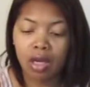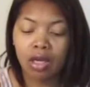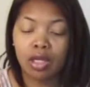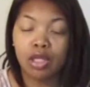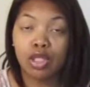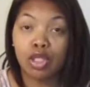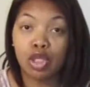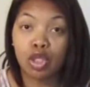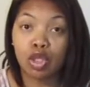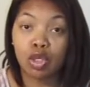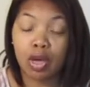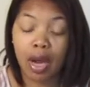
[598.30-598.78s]

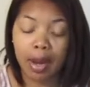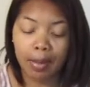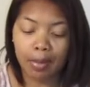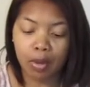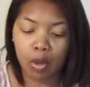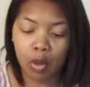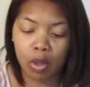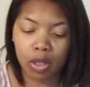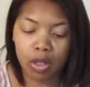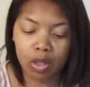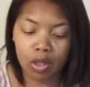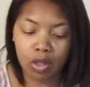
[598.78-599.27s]

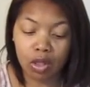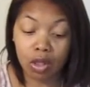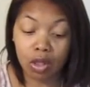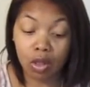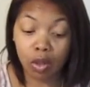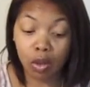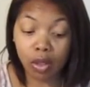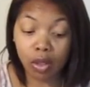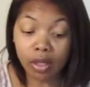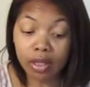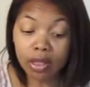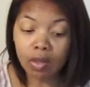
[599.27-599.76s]

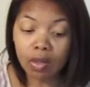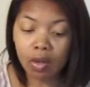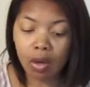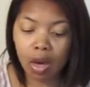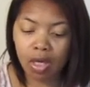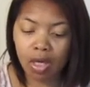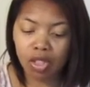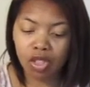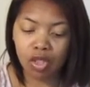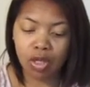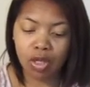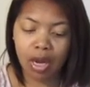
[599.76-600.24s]

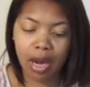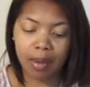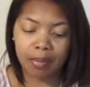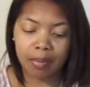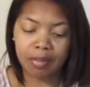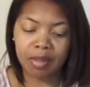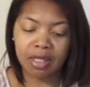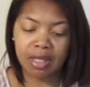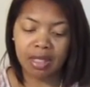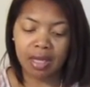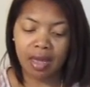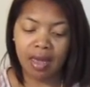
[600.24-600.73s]
crisscross
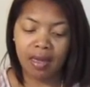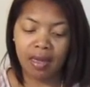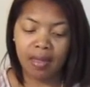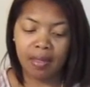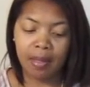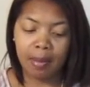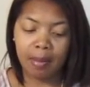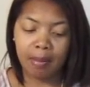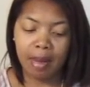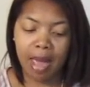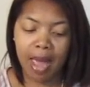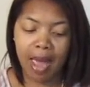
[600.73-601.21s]
straps in
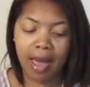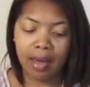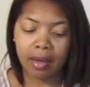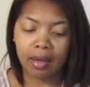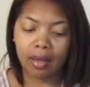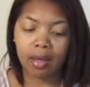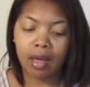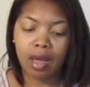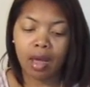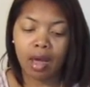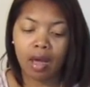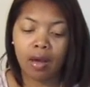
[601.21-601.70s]
the
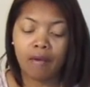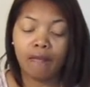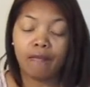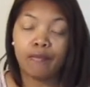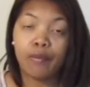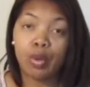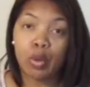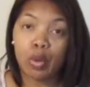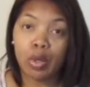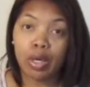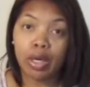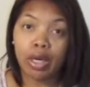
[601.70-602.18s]
back
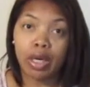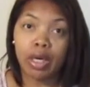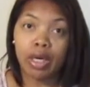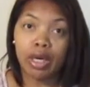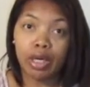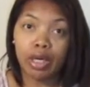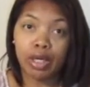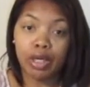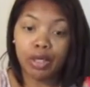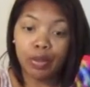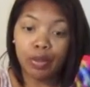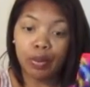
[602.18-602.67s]
for
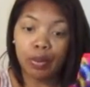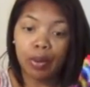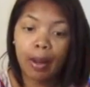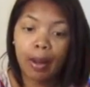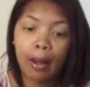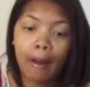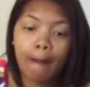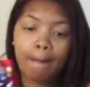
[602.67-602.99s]
your